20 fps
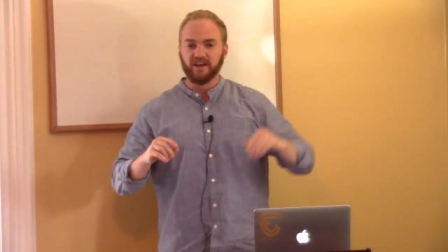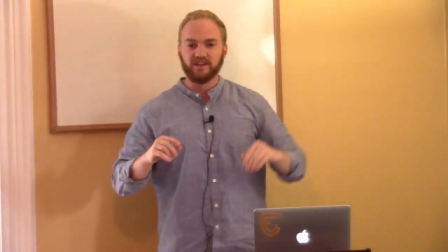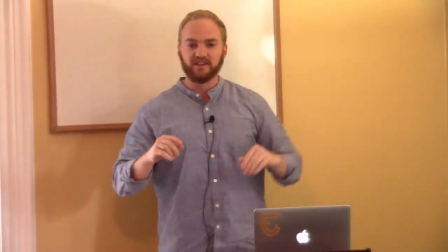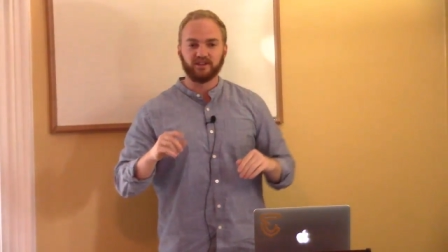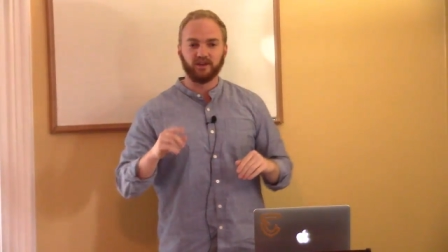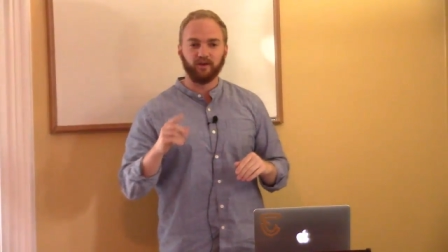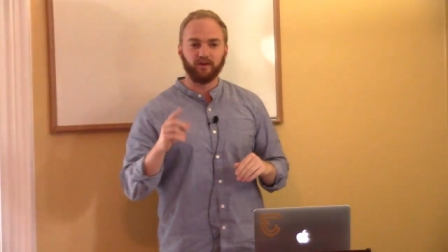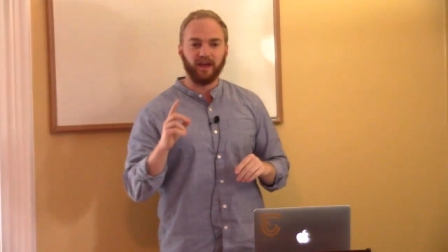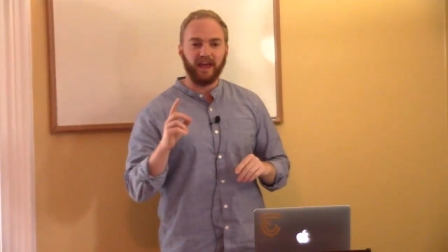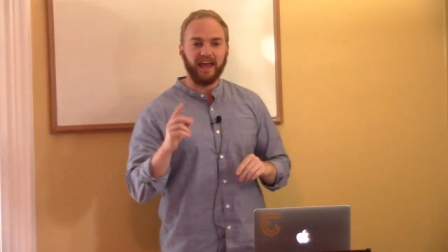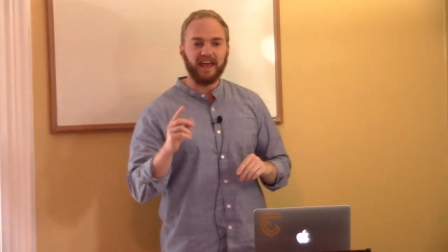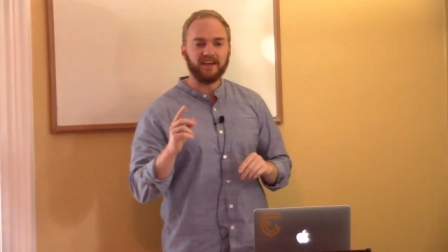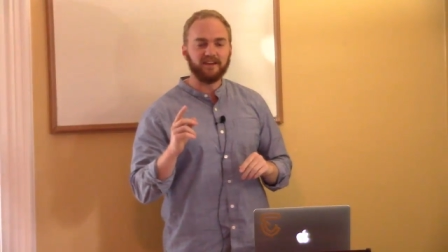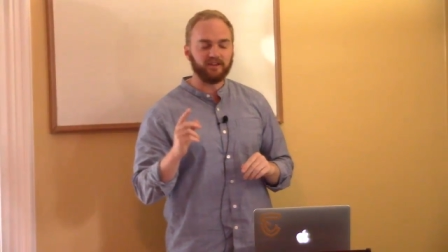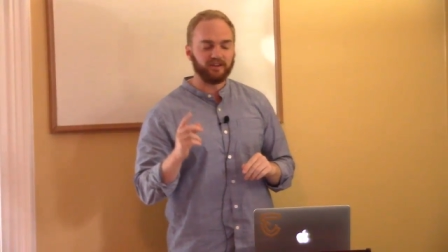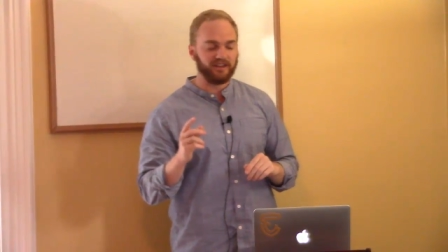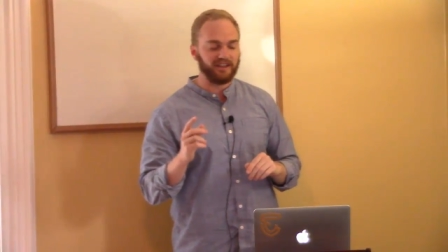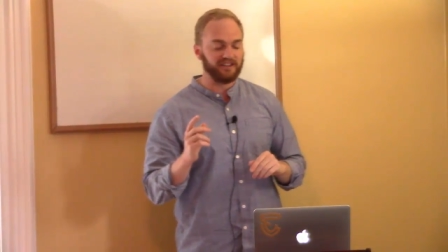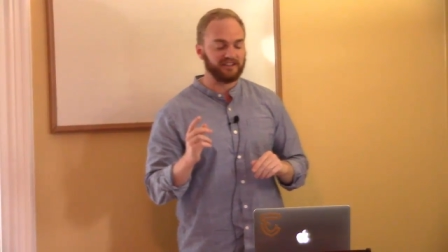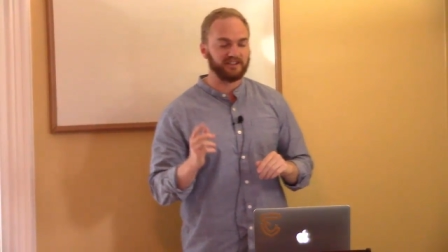So
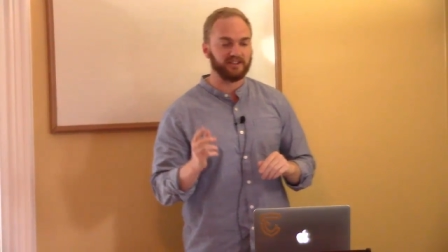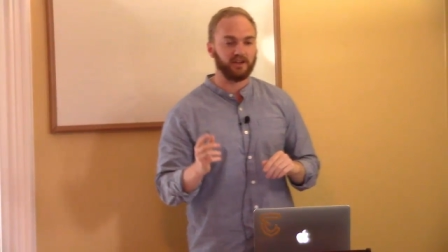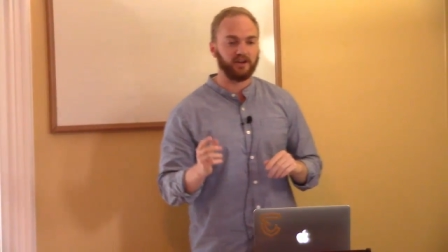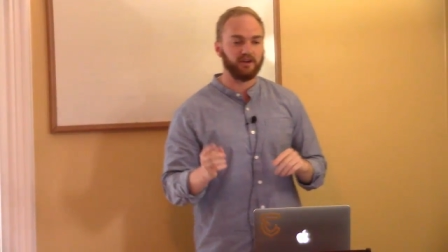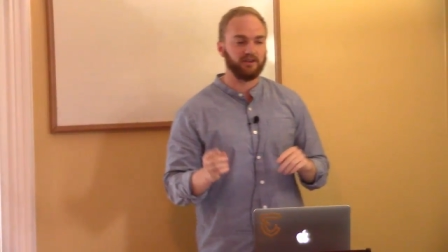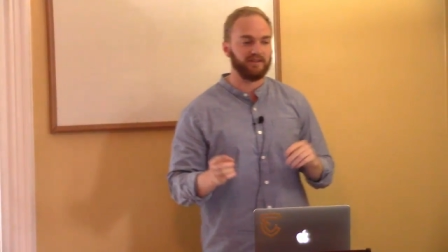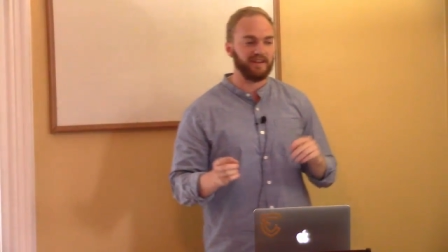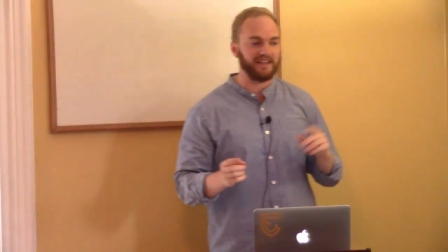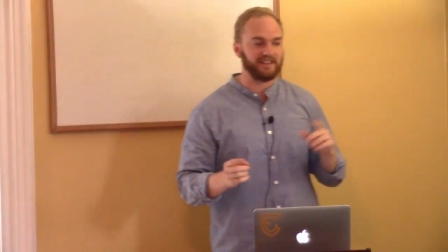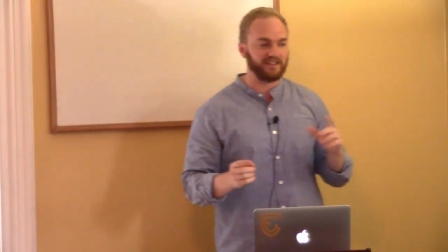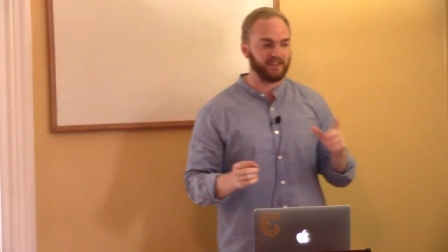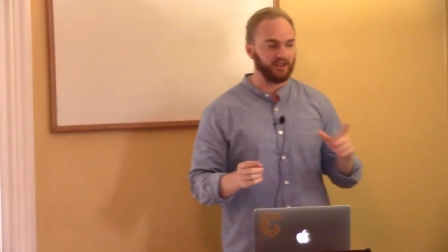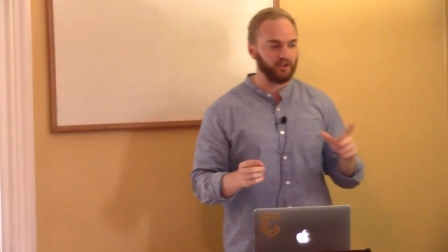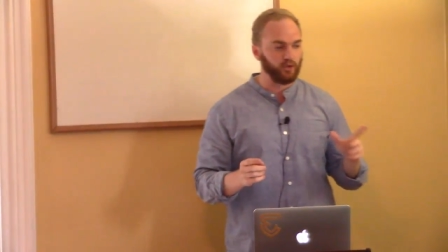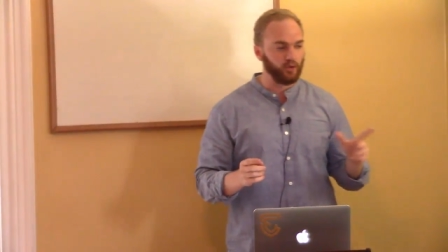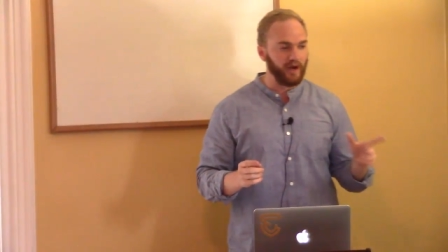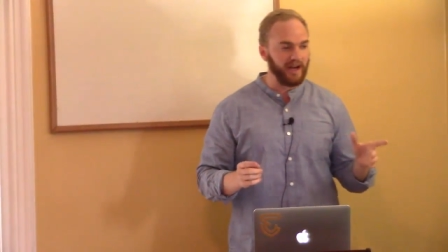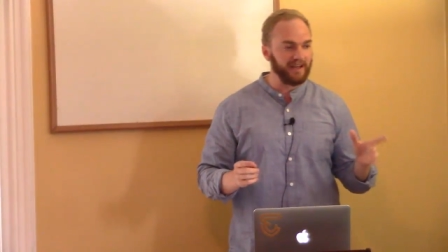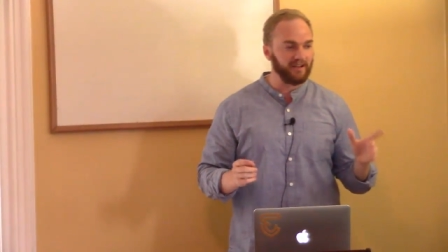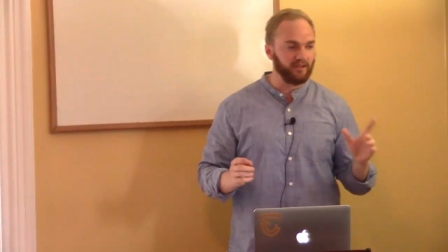anger can serve as a
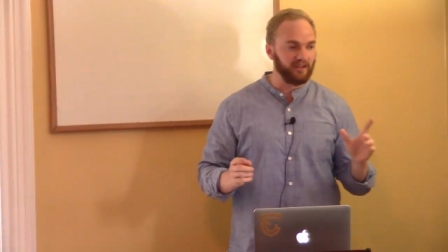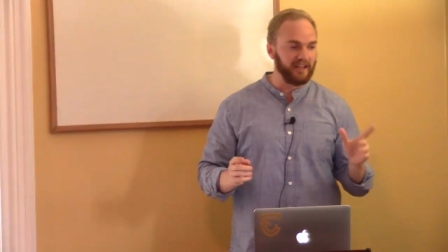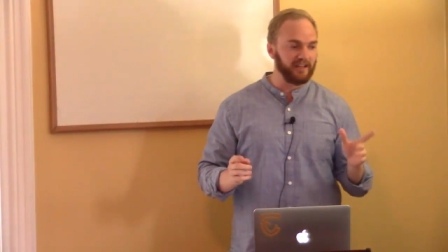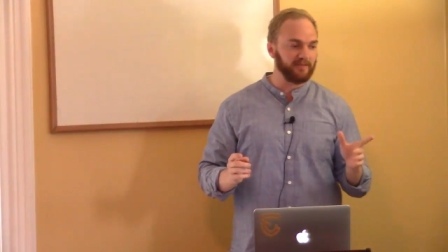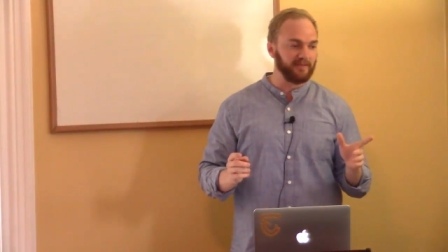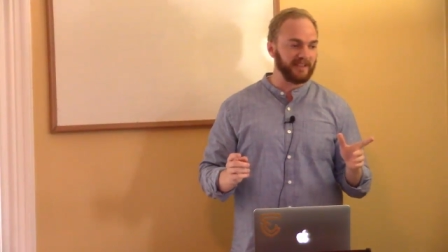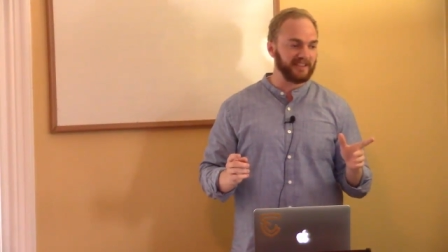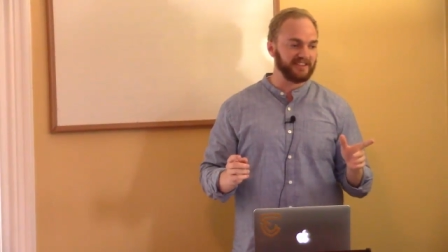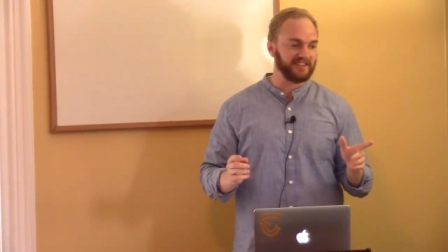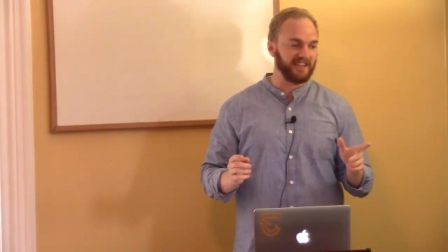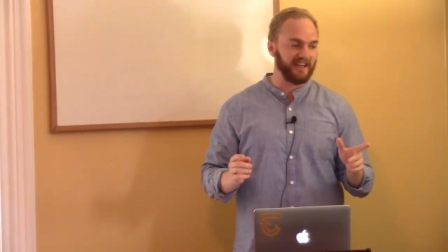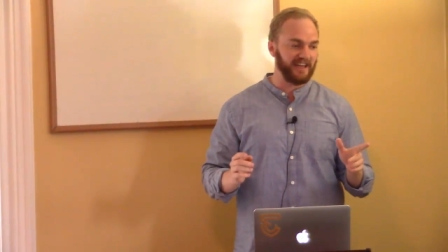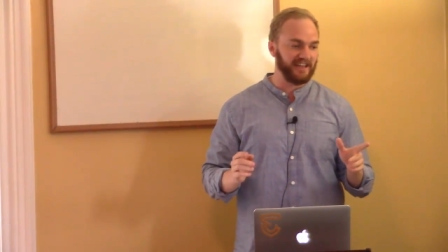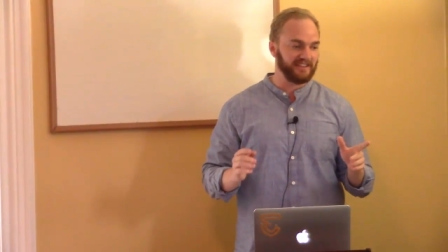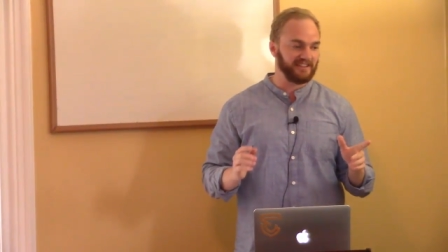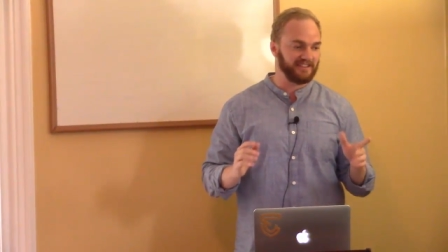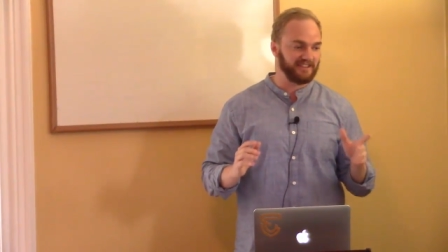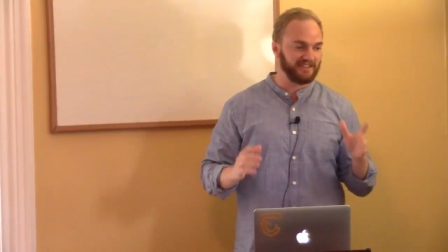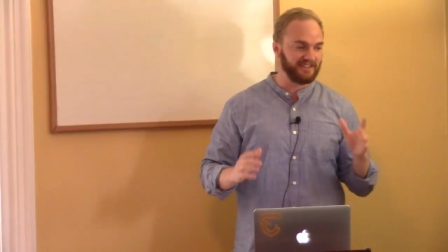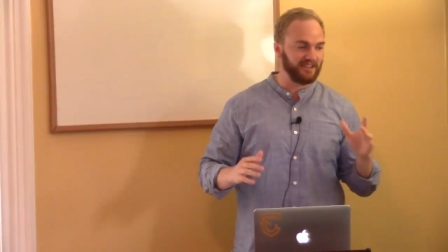great litmus test